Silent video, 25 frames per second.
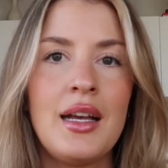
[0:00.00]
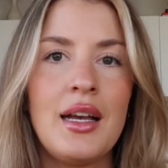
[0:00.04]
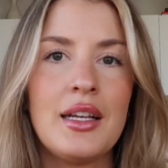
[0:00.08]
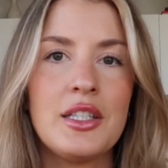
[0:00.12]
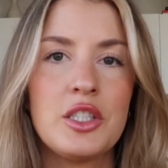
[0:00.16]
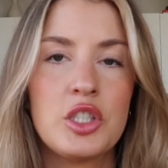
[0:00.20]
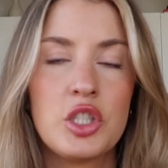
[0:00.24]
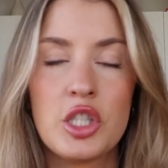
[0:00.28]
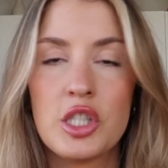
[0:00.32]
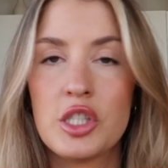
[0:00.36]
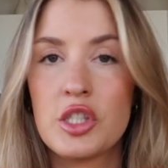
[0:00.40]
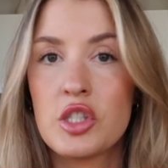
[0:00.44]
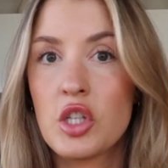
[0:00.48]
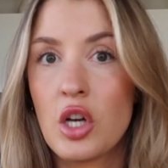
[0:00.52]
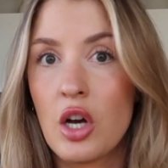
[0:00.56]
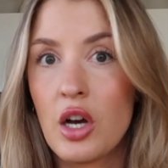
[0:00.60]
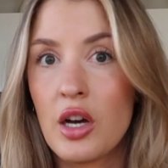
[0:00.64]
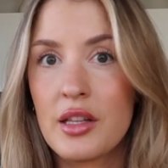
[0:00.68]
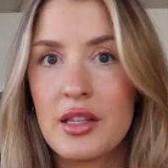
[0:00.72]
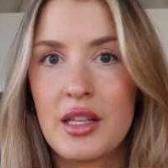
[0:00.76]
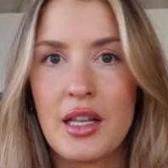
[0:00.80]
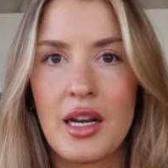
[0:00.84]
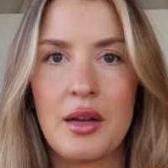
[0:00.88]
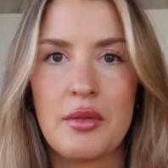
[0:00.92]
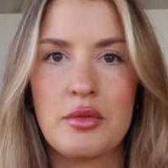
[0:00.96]
She saw
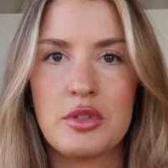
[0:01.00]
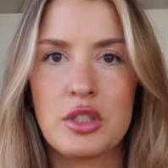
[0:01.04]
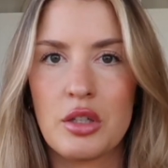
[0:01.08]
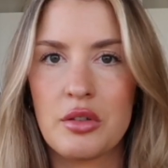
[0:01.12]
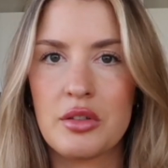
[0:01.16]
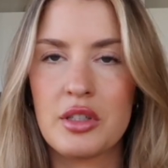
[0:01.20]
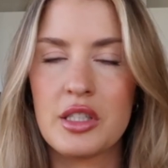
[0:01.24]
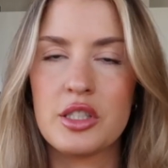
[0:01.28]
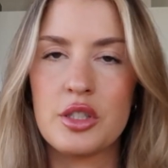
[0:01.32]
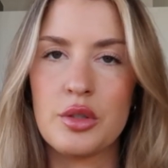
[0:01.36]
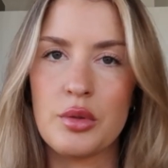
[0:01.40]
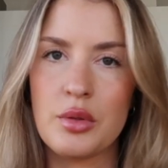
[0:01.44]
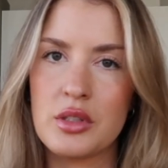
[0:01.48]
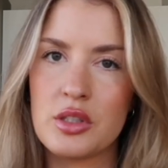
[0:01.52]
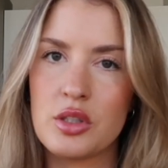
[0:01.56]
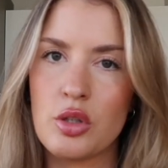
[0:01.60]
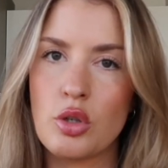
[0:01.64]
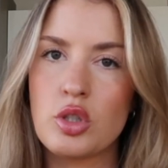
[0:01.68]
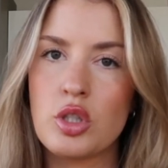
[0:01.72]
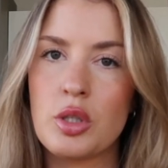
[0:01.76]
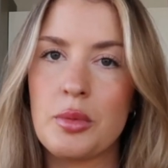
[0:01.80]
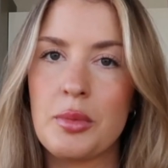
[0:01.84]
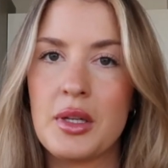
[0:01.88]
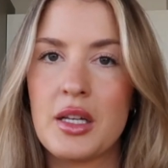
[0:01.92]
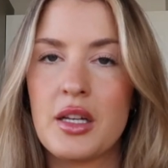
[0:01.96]
that I was already doing
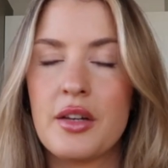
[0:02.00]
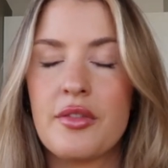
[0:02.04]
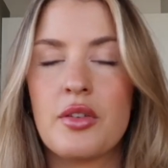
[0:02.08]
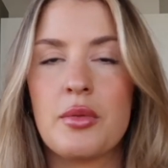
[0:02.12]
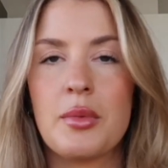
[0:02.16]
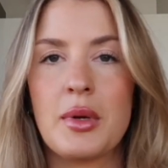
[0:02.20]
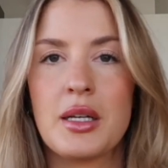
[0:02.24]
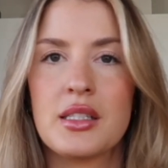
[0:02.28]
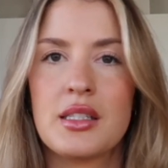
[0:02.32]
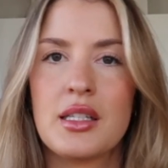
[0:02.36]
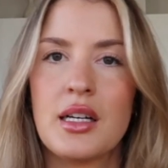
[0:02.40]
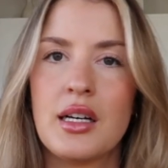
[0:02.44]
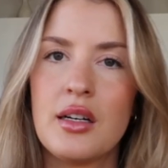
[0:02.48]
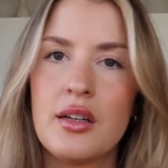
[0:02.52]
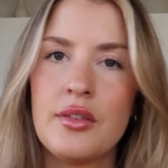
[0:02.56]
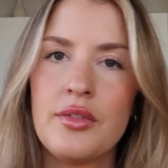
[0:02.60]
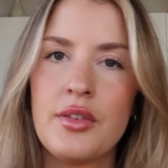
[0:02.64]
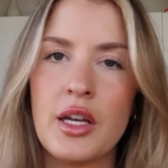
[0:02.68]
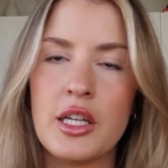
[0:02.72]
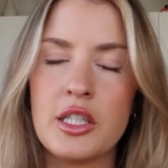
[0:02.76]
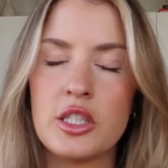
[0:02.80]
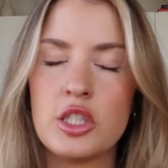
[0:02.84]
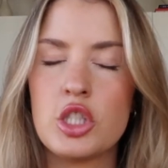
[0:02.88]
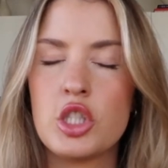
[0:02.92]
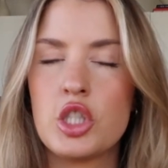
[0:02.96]
social media for myself
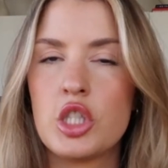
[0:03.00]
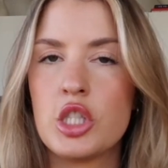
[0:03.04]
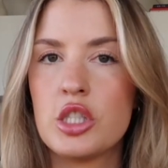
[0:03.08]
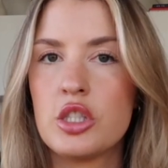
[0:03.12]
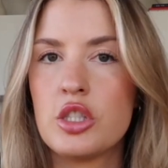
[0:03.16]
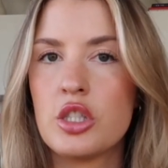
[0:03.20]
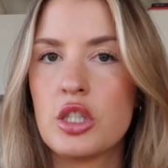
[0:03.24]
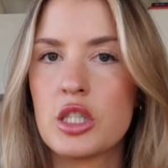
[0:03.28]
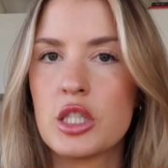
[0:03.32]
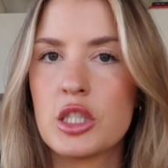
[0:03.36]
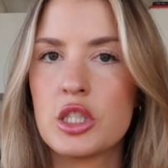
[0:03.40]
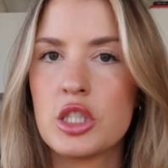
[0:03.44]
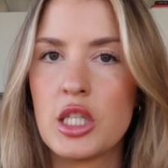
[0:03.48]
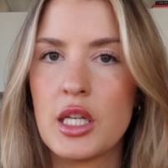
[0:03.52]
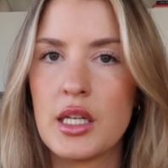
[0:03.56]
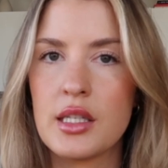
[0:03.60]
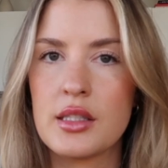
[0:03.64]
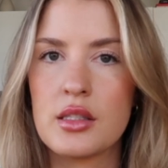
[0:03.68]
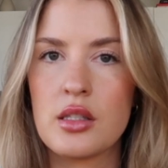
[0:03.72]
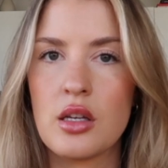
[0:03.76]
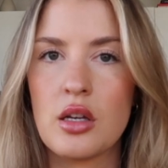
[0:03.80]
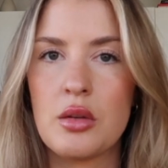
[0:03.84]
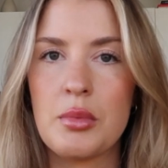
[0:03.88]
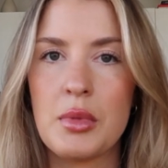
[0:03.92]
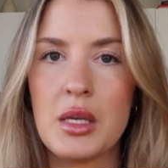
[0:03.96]
and she took a
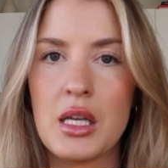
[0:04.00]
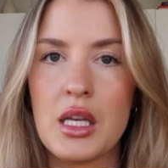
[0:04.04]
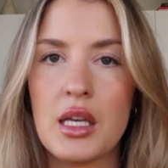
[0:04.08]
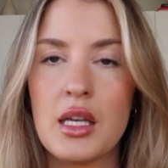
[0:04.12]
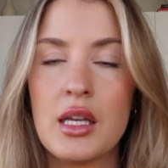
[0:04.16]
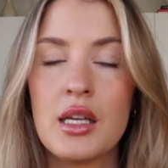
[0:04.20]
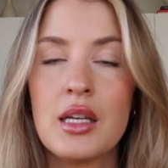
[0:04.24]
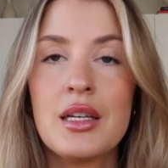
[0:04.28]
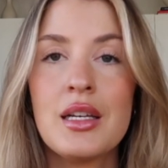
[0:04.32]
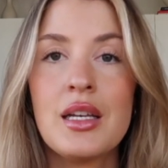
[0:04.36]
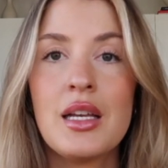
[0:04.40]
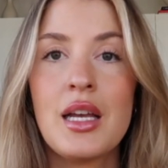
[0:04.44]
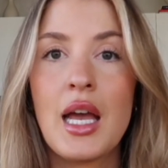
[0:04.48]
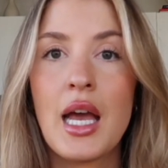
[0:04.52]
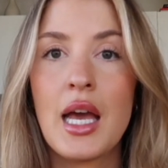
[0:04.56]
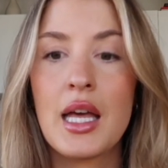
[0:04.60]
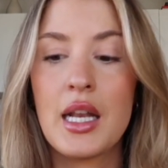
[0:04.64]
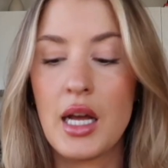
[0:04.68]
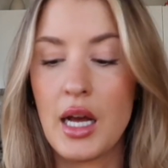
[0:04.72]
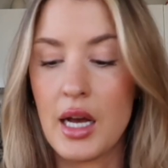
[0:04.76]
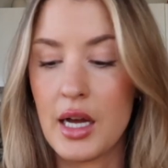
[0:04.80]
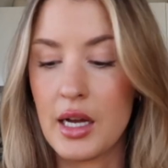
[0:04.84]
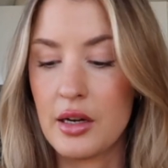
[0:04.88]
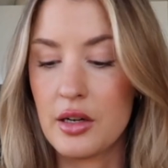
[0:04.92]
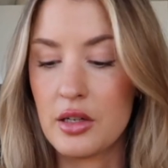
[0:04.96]
chance on me and
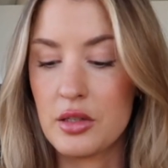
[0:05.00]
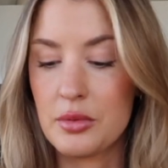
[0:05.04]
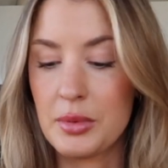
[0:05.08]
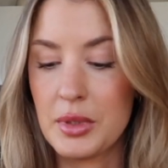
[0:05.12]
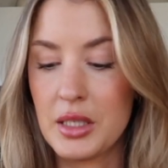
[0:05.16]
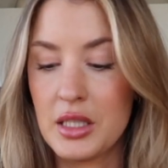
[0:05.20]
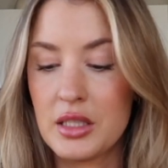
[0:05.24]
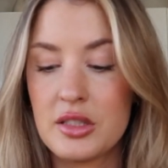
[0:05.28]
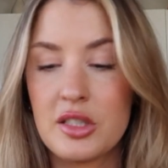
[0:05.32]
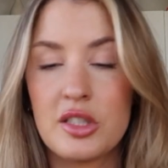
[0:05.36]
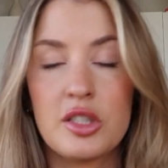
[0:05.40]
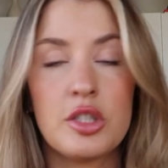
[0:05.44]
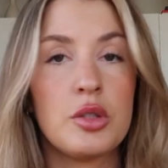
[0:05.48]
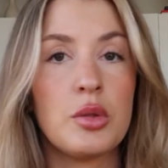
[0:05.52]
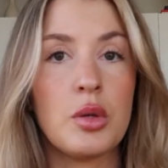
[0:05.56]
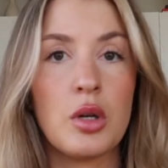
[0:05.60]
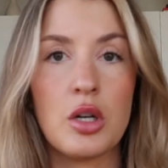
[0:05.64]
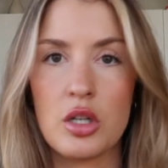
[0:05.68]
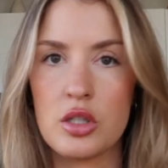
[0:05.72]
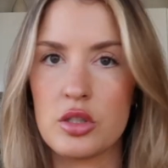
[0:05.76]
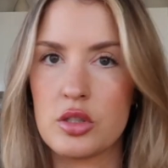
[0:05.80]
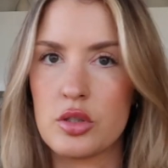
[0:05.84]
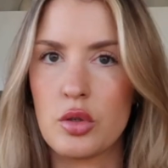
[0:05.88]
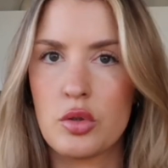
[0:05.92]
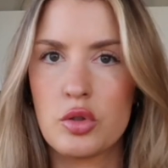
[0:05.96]
hired me to do
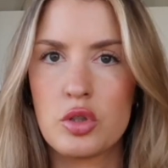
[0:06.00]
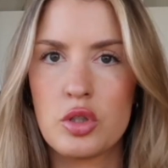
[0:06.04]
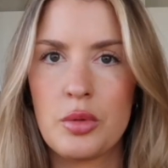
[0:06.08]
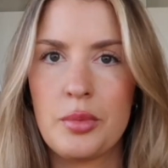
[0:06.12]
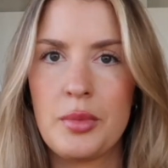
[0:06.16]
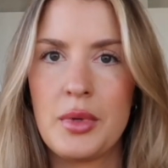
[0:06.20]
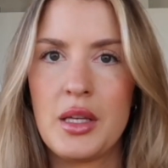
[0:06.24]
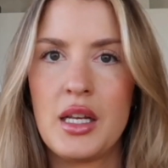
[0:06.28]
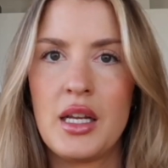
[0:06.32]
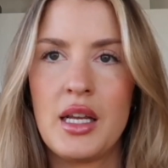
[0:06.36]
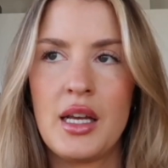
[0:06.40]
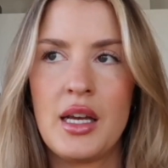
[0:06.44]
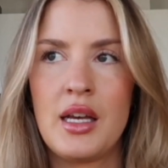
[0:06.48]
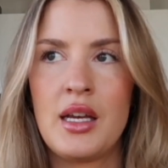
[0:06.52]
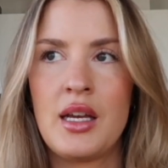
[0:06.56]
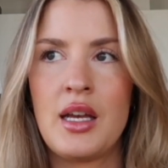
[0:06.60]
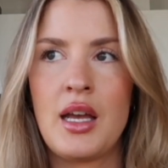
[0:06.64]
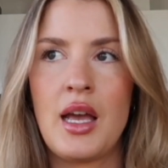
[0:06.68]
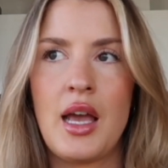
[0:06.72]
her social media,